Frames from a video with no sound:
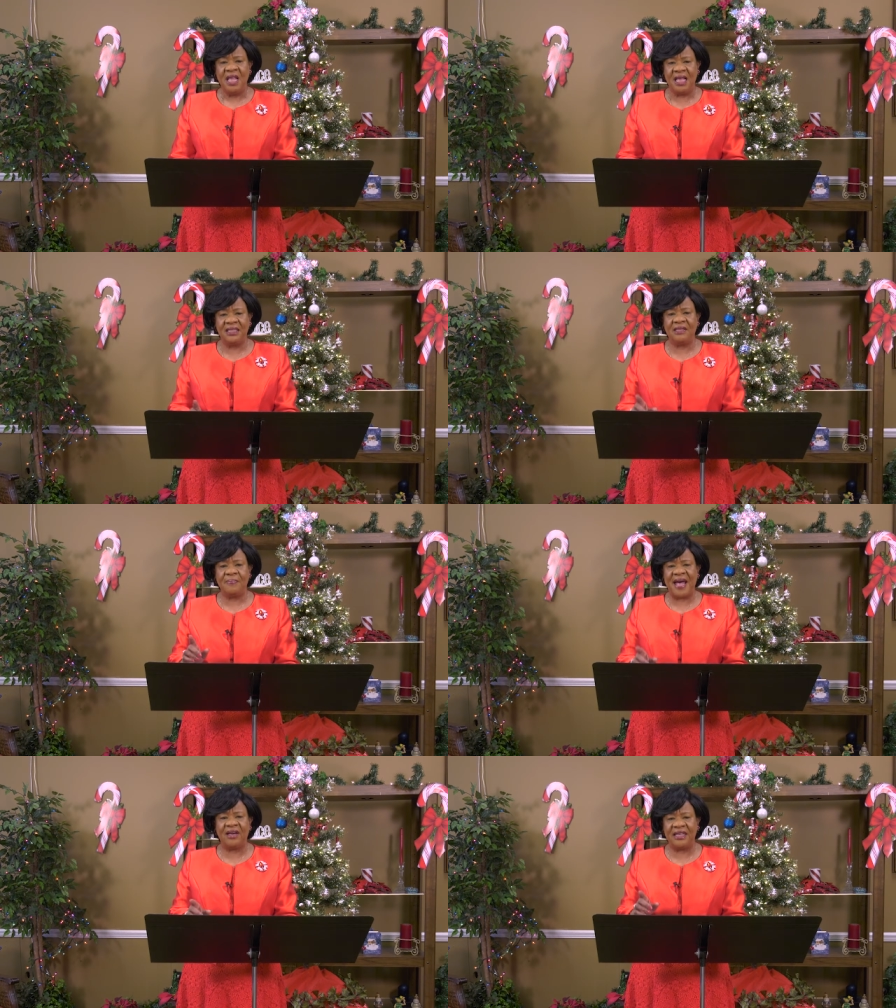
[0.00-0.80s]
It's
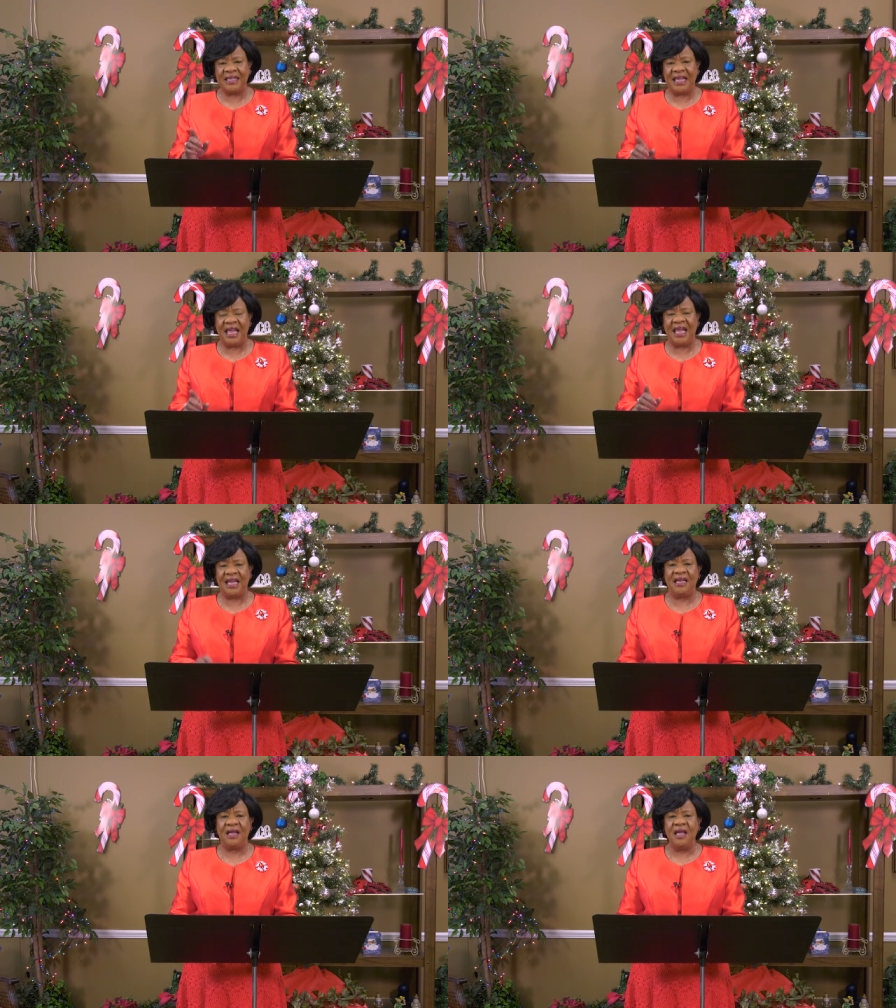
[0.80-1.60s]
about a
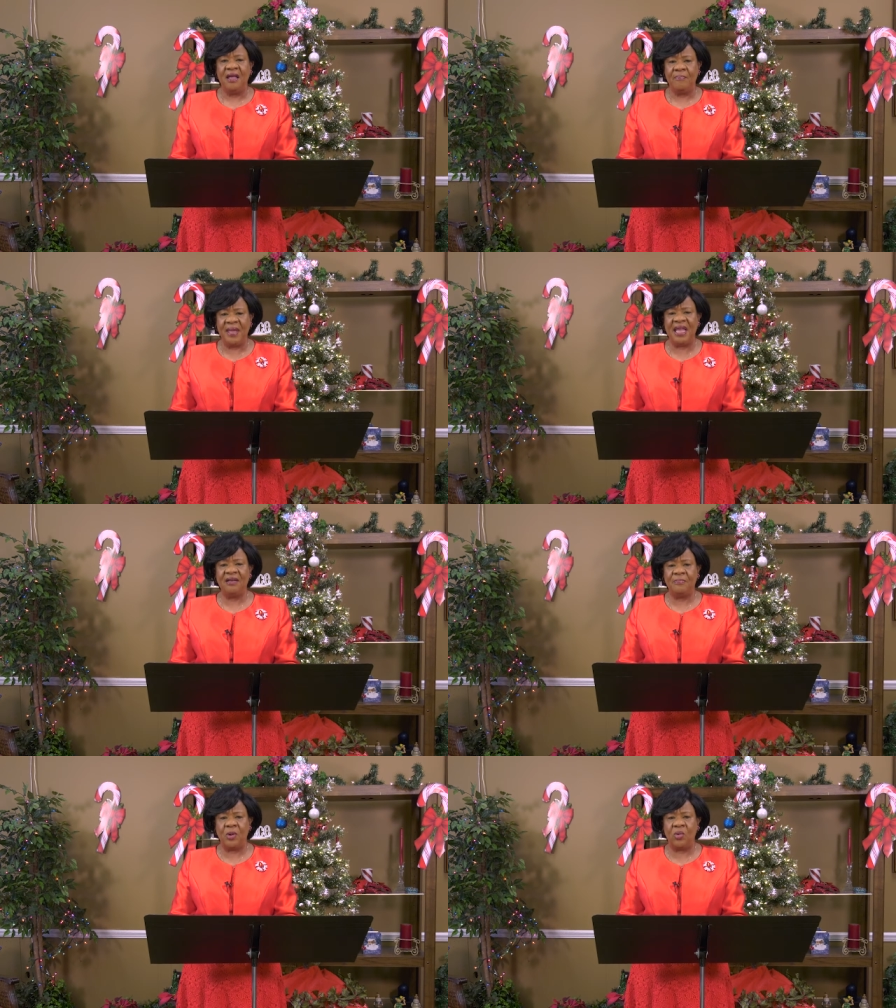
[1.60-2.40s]
king
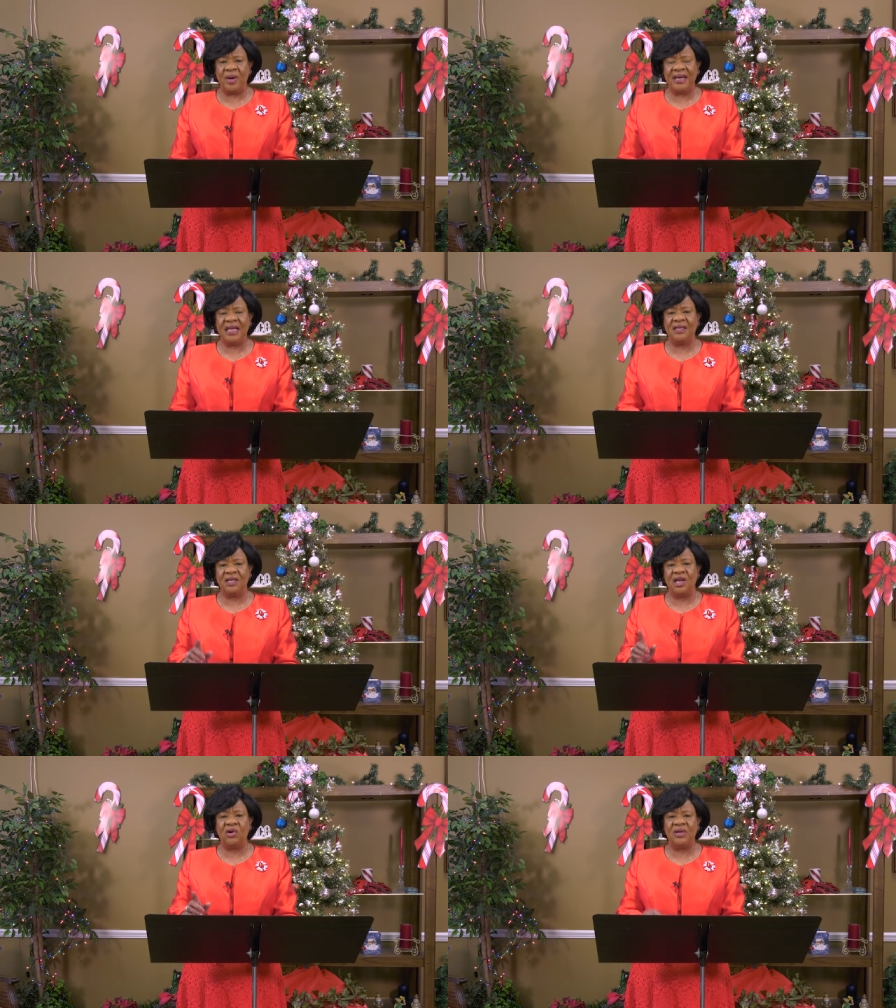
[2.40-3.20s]
being born in a
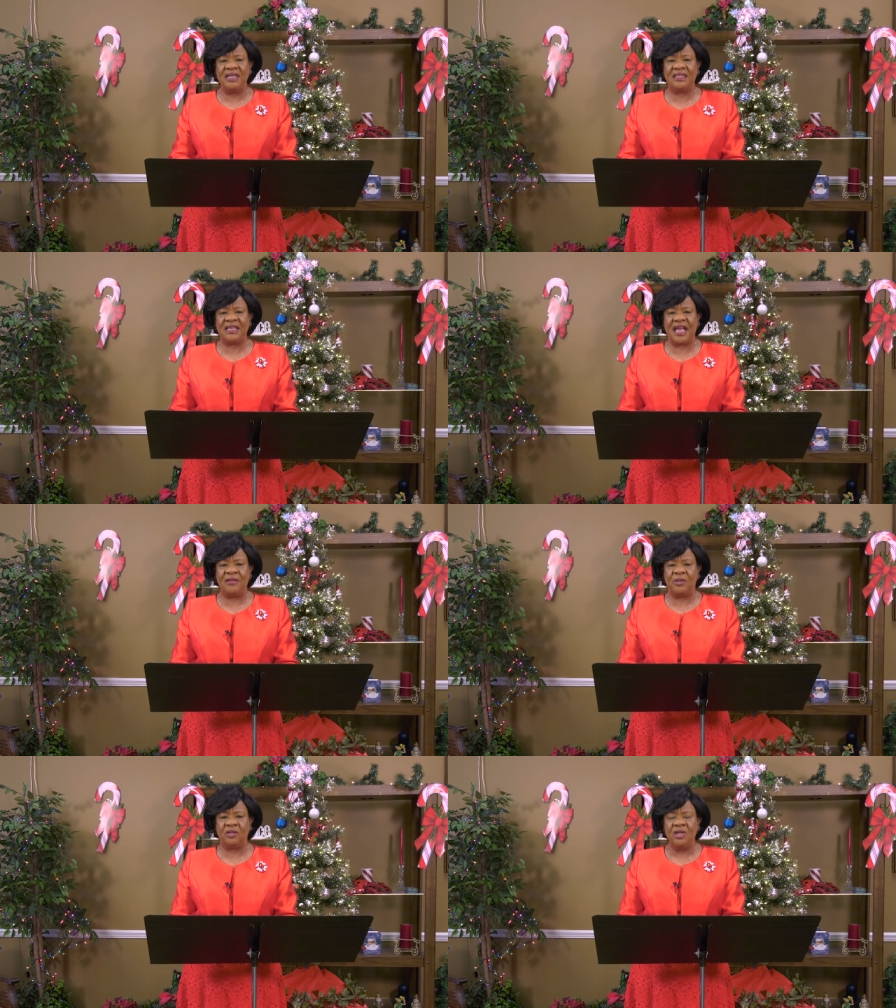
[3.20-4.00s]
lowly
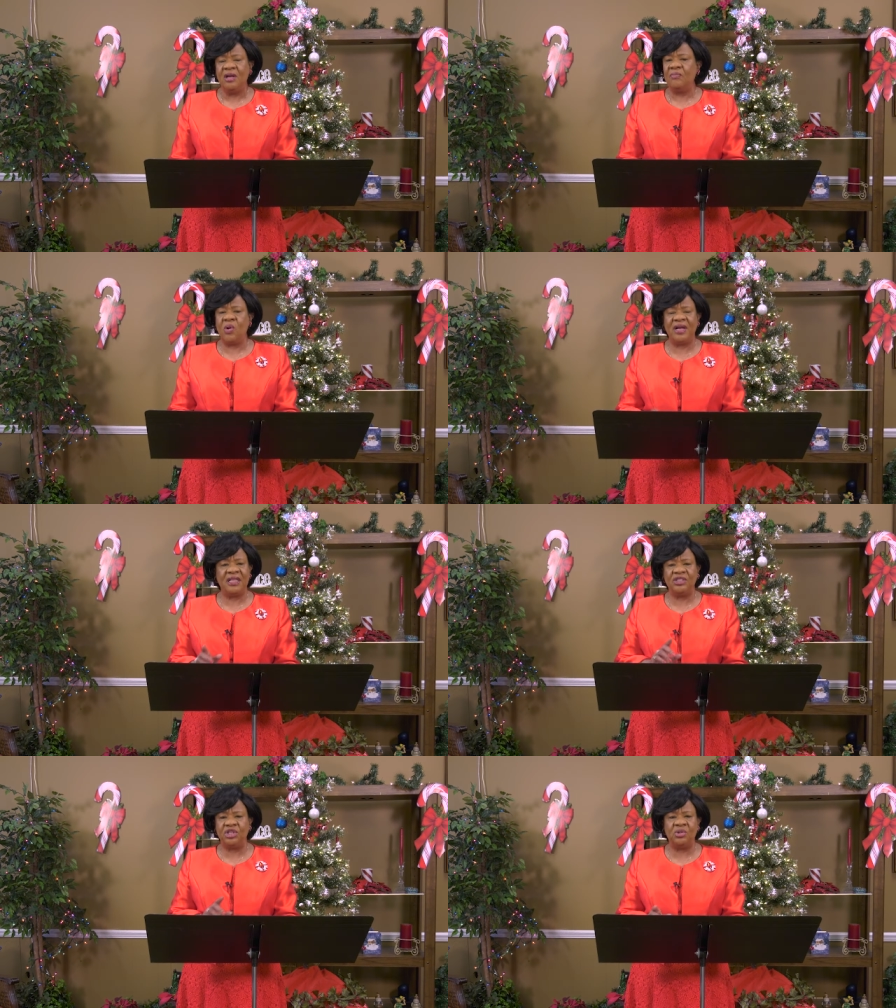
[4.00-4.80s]
stable more
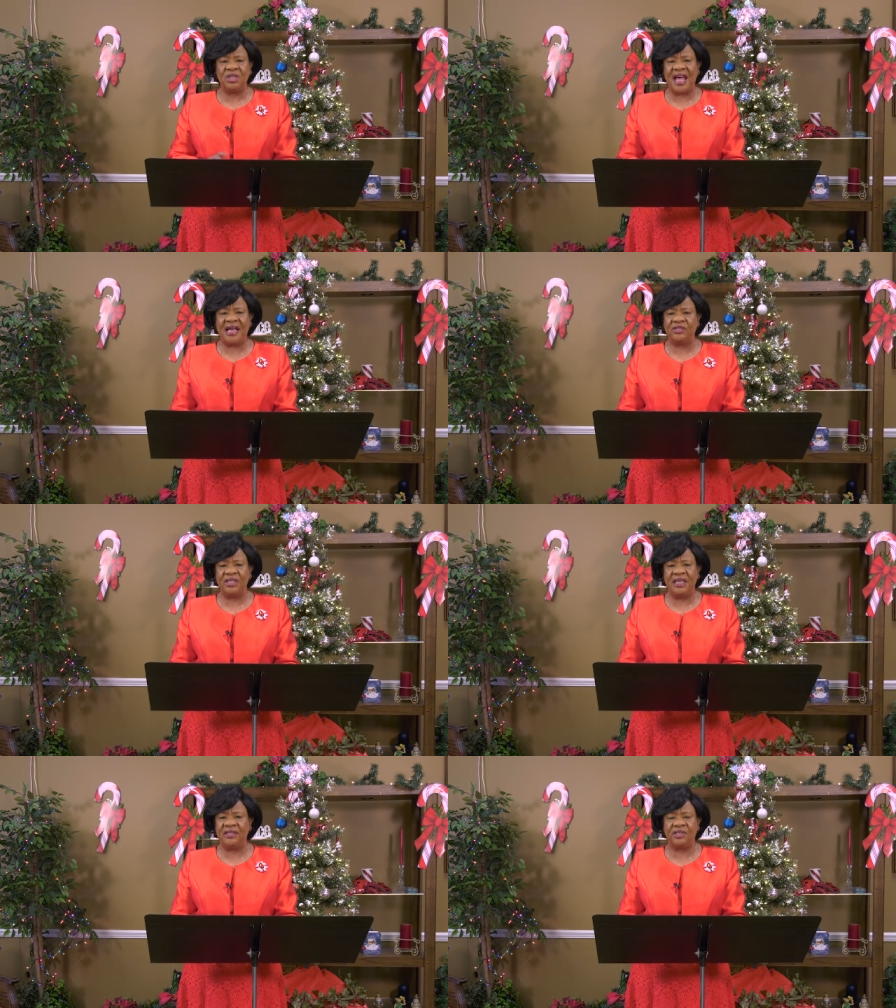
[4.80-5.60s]
than 2,000
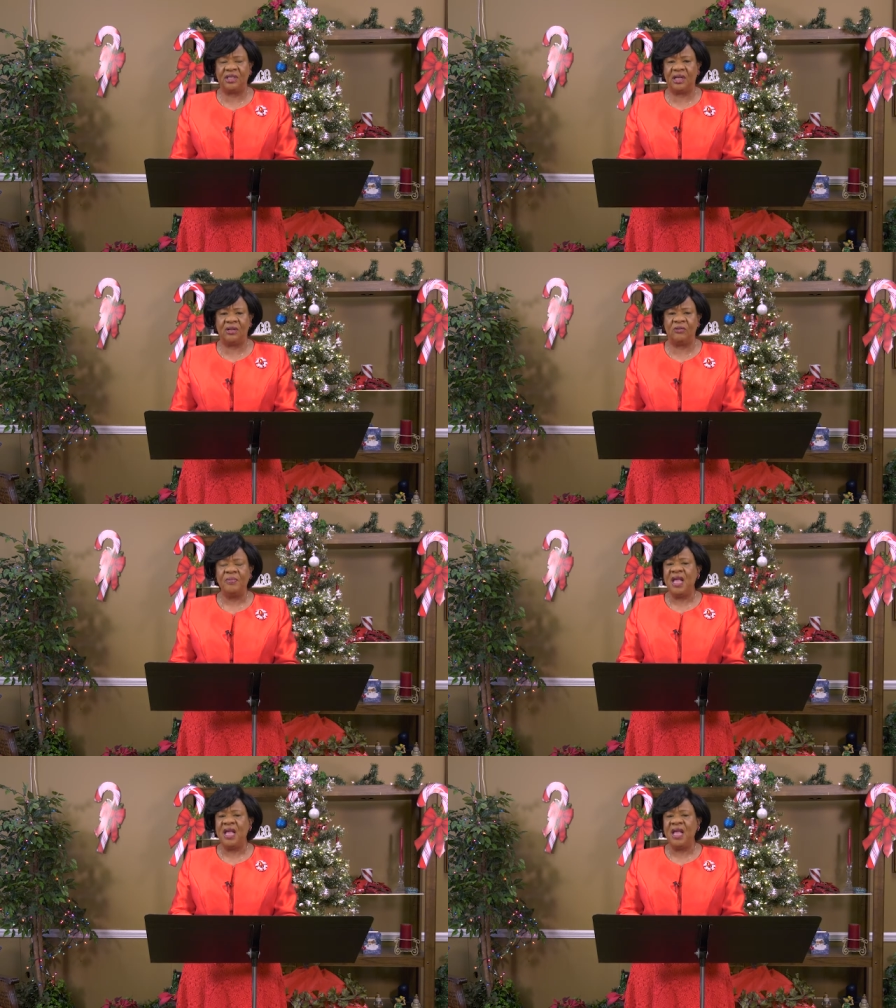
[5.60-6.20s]
years ago,